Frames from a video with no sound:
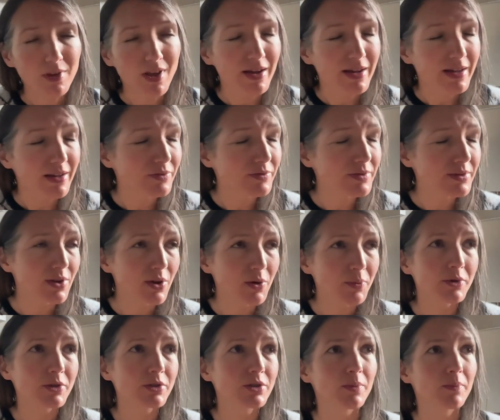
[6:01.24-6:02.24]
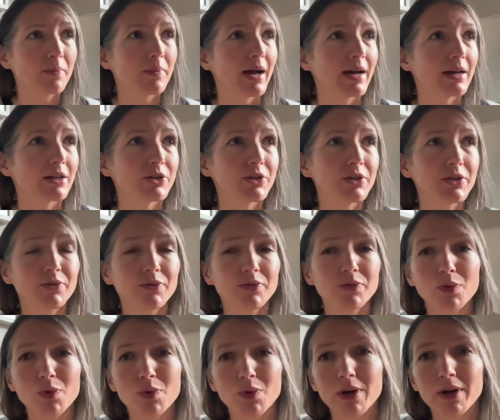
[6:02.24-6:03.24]
I have so much compassion
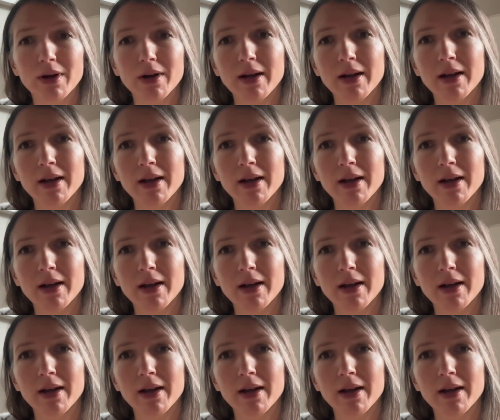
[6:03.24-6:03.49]
for